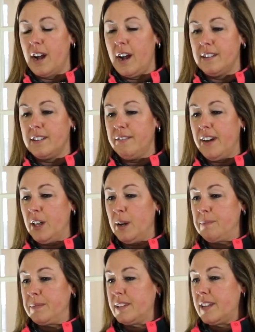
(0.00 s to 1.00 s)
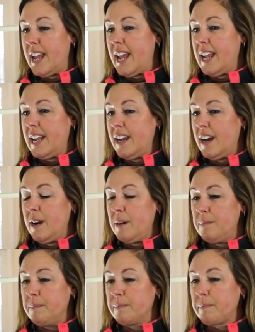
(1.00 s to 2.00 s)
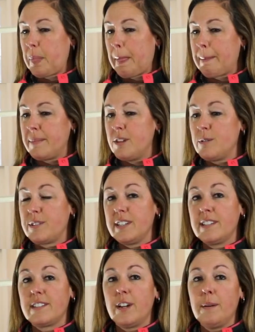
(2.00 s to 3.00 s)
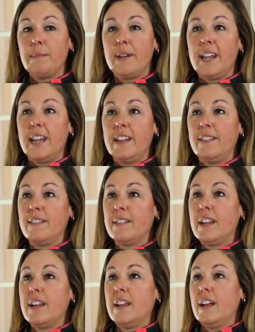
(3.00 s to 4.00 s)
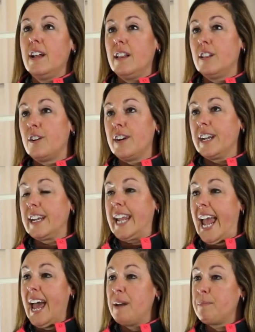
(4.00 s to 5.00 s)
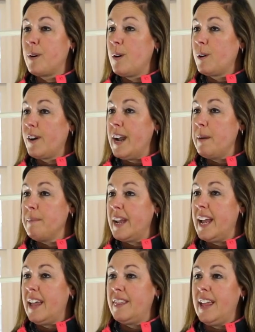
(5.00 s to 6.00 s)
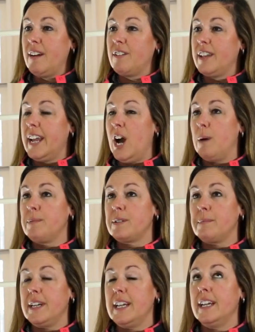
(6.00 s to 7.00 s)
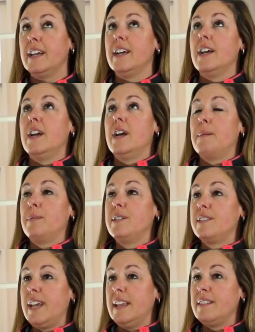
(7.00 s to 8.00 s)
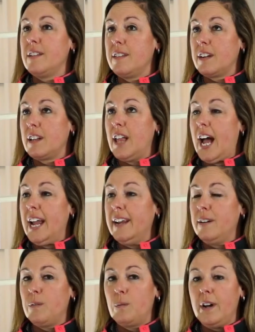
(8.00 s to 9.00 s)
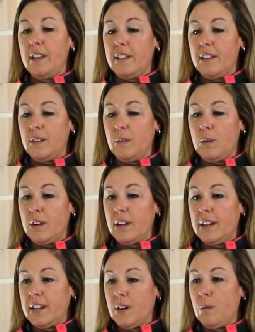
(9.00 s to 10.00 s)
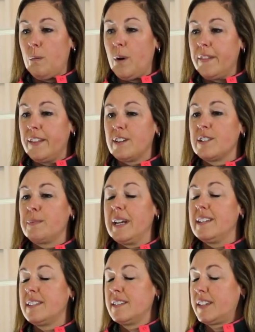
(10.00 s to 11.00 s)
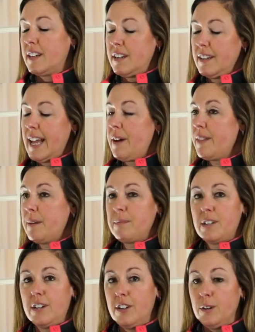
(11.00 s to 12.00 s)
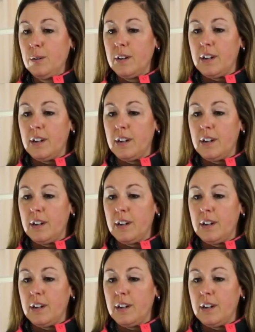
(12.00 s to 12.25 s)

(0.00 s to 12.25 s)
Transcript: developed a new system in learning a CAD program, and that really helps me present to the client what their space is going to allow them to do.